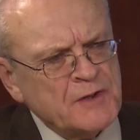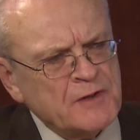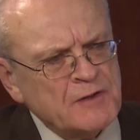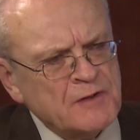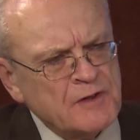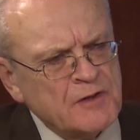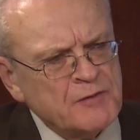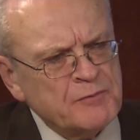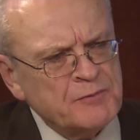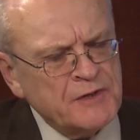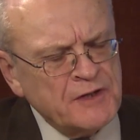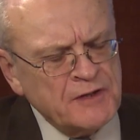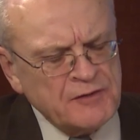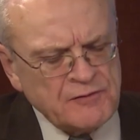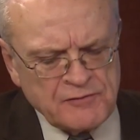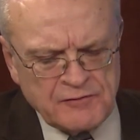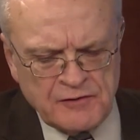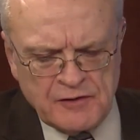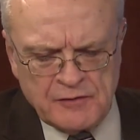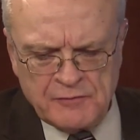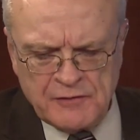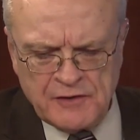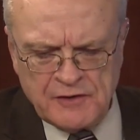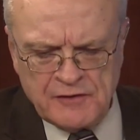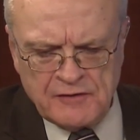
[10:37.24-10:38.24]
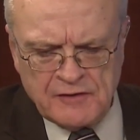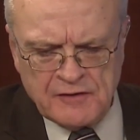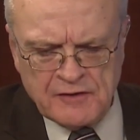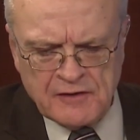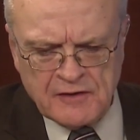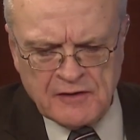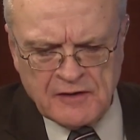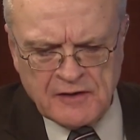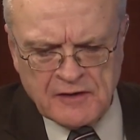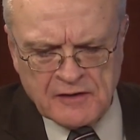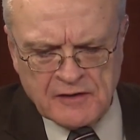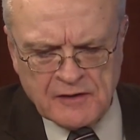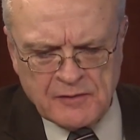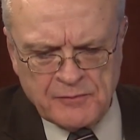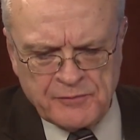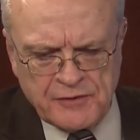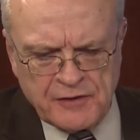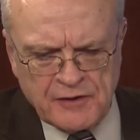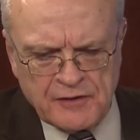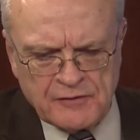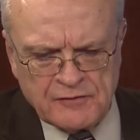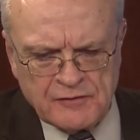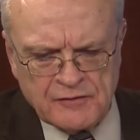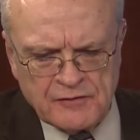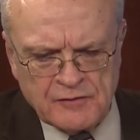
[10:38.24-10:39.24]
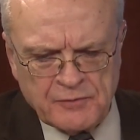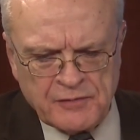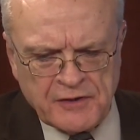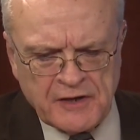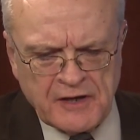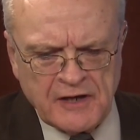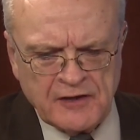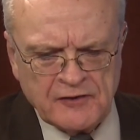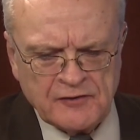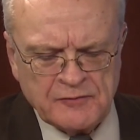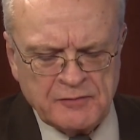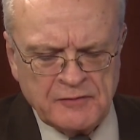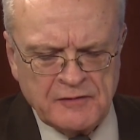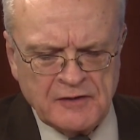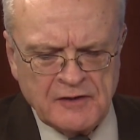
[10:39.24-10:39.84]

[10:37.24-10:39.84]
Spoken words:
of mainstream media compared to the past?